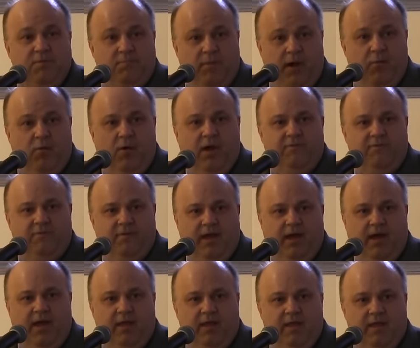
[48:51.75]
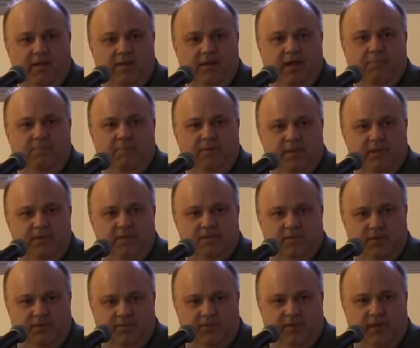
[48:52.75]
who my wife and I adopted
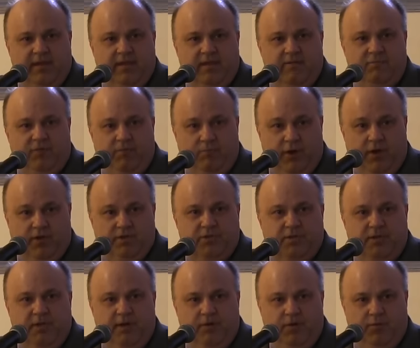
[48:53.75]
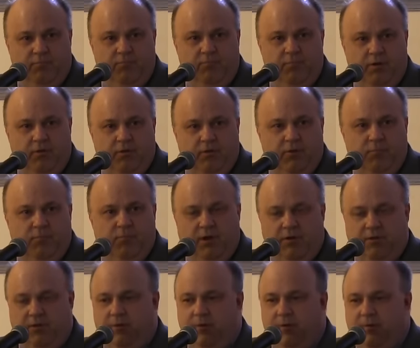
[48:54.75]
Sophia from Russia, and her, her little
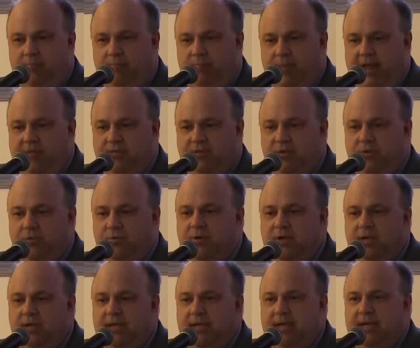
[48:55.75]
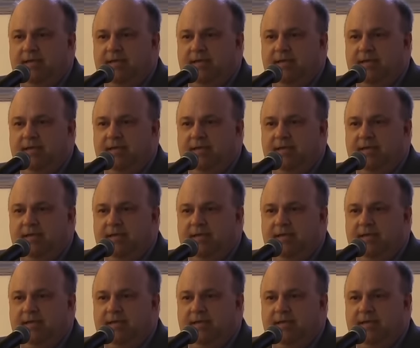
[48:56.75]
brother Matthew.